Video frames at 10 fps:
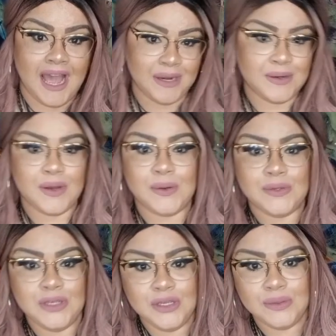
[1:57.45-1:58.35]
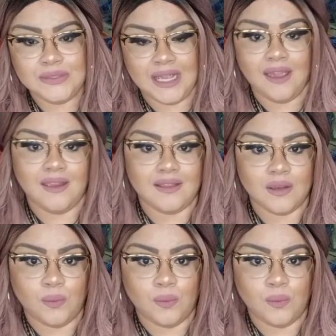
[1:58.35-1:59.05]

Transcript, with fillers: I don't know. You take it the